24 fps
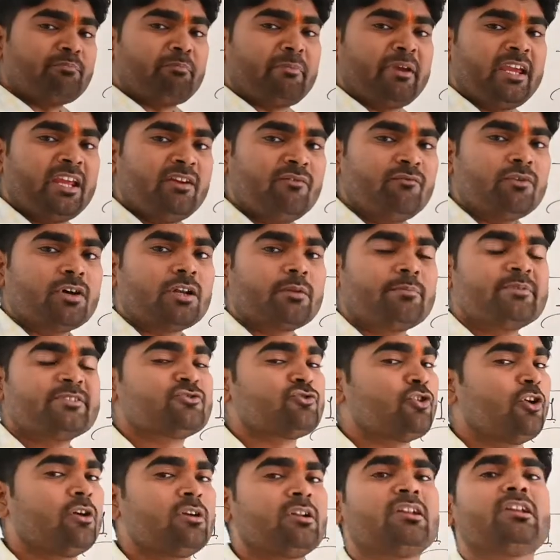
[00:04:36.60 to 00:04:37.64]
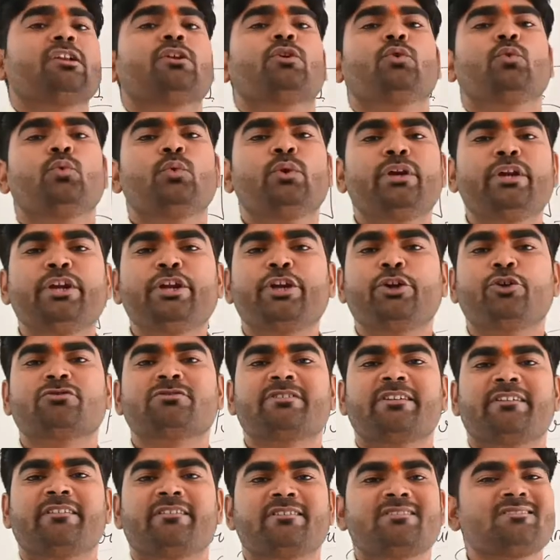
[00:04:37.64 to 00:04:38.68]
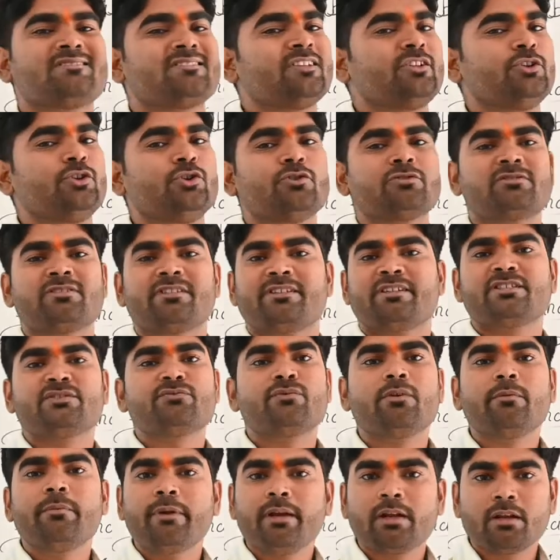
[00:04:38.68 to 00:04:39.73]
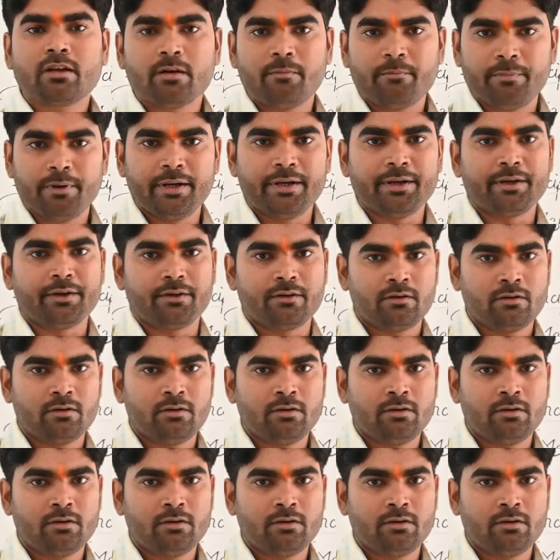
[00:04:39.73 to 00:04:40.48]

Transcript: main verb is not included in your sentence, then your sentence will be incomplete.